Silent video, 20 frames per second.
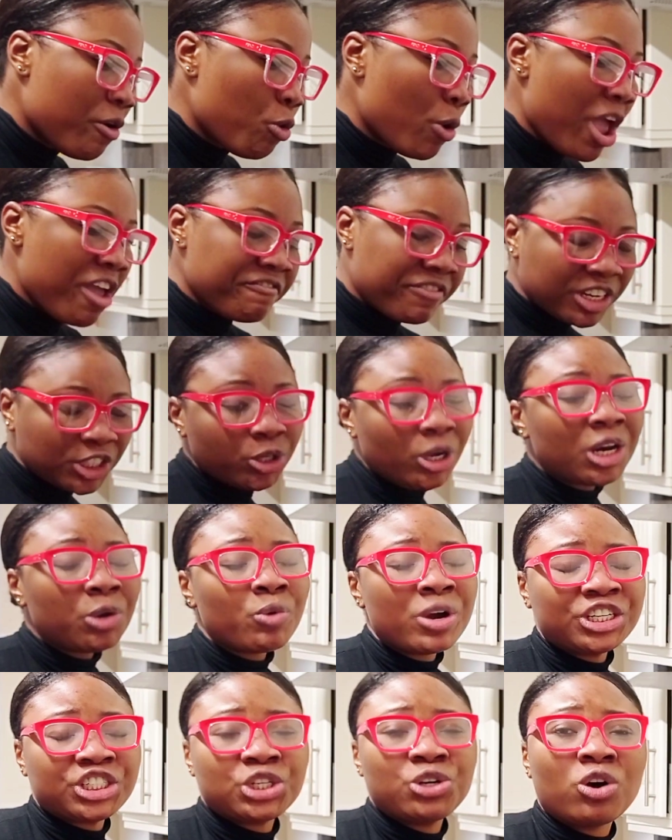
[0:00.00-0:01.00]
eventually
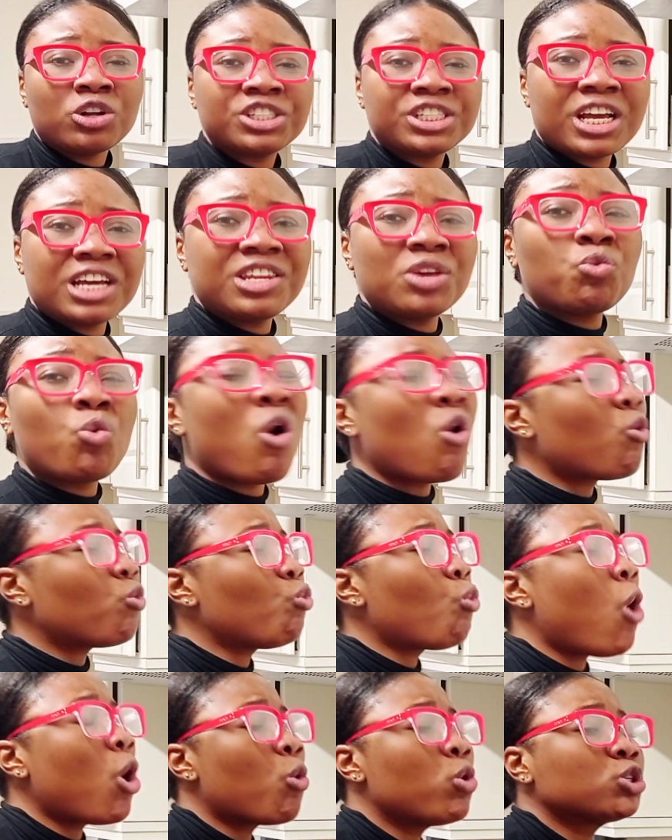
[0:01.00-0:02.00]
when she got here, the
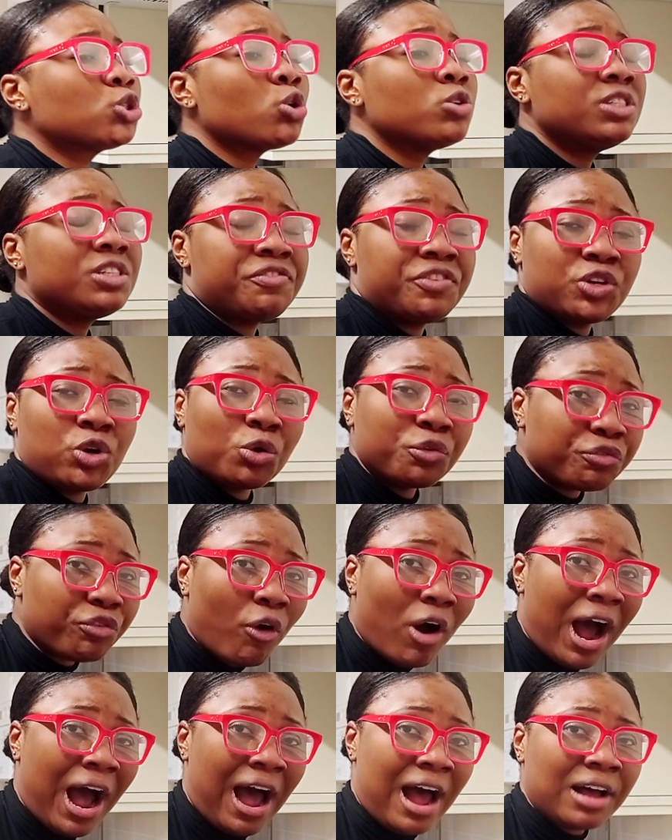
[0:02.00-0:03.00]
work was so difficult
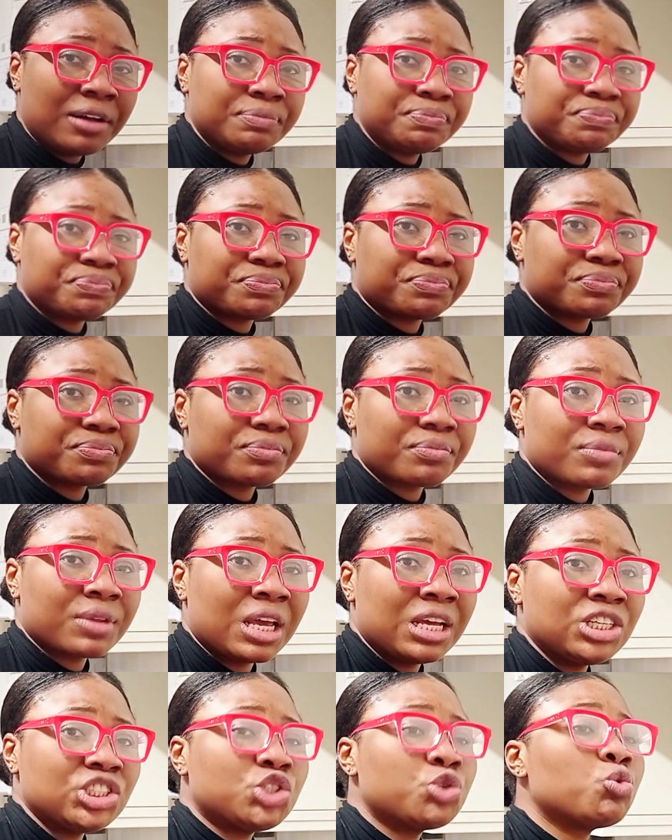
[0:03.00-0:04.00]
for her.
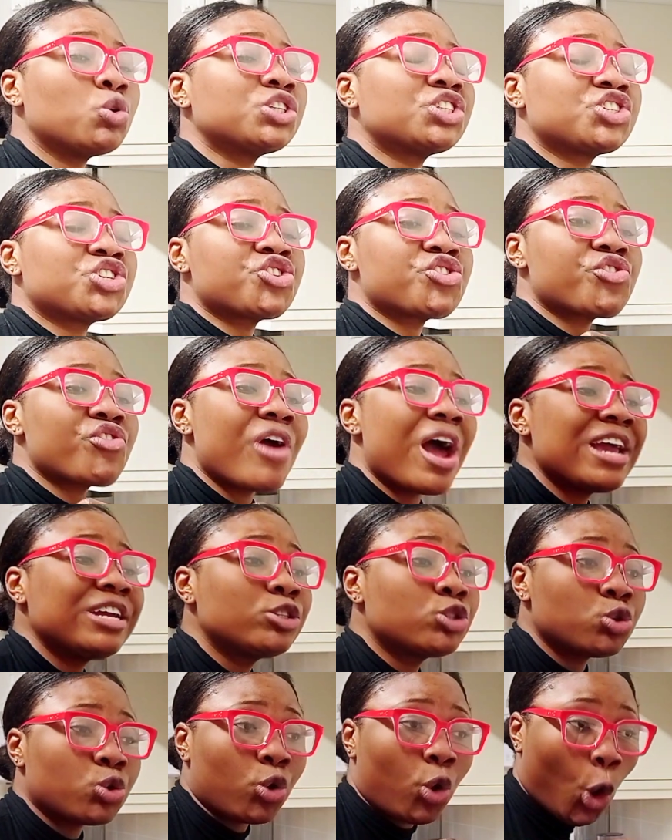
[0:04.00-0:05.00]
She was trying
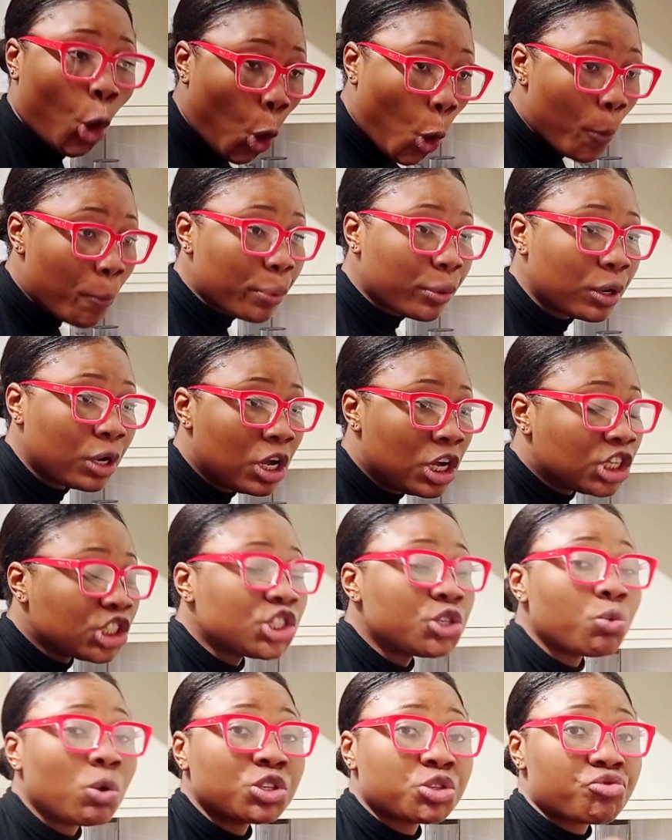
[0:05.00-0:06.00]
to cope.
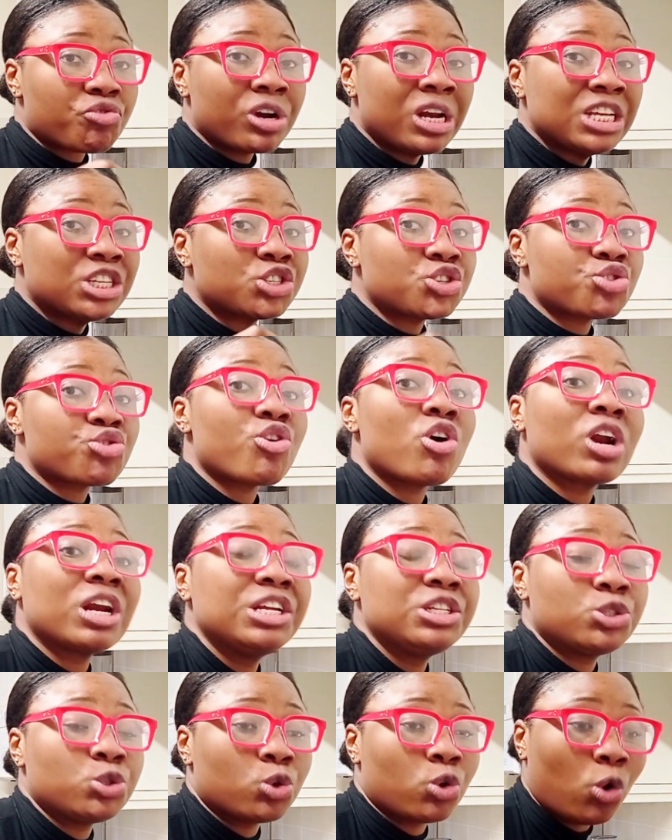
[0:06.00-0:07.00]
She was really
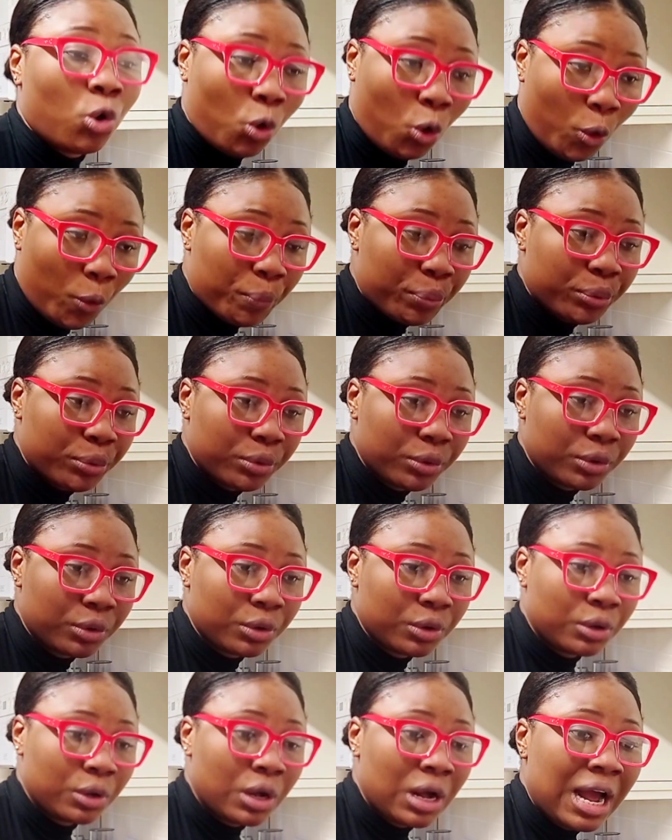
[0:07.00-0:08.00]
struggling to cope.
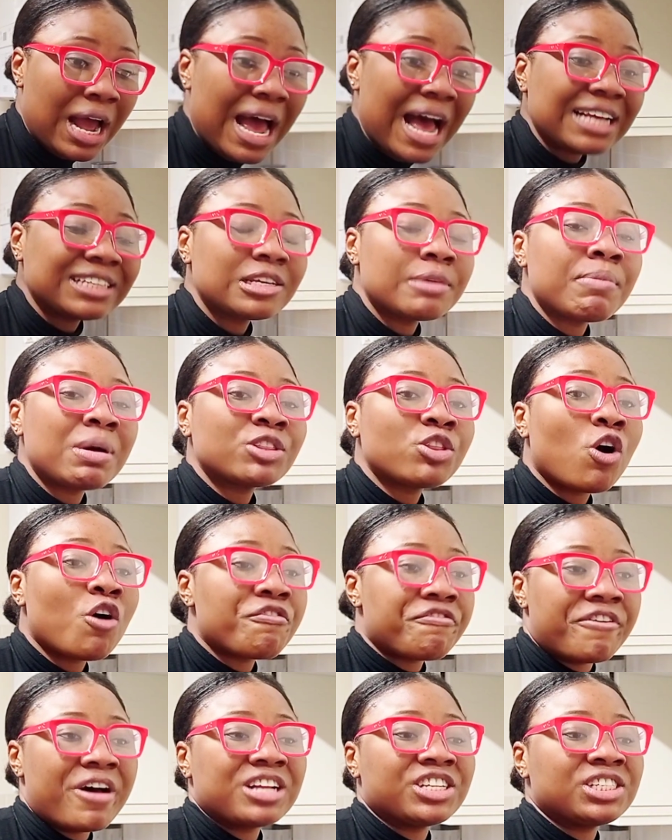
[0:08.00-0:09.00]
As a matter
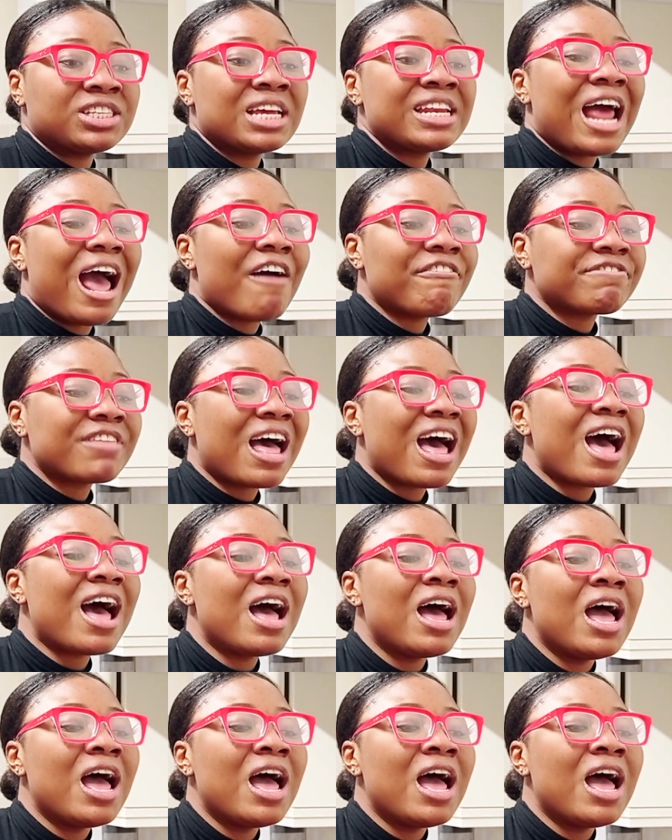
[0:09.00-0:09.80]
of fact, she said after